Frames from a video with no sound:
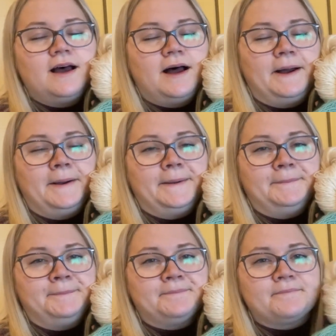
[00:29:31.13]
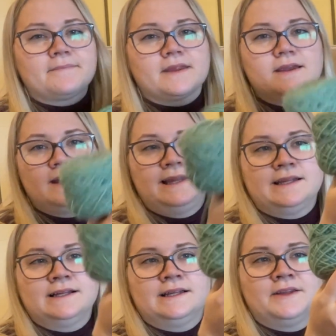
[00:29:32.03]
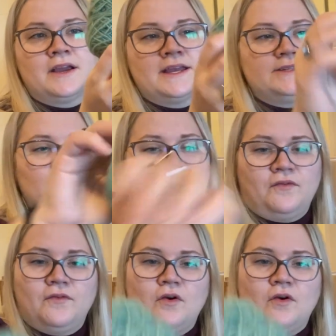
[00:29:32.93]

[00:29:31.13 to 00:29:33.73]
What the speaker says: little nuggets of